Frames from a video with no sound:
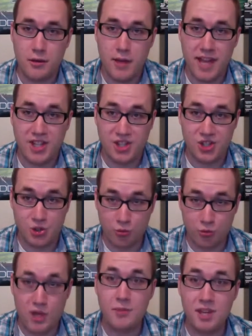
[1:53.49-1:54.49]

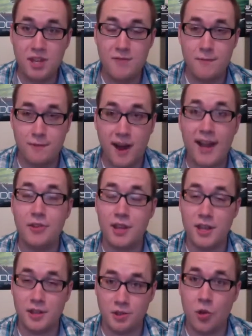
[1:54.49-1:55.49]
extremely
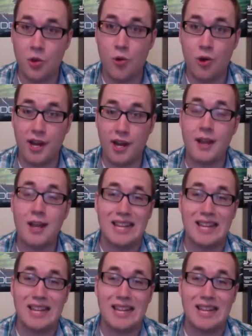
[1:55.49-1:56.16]
violent and gory,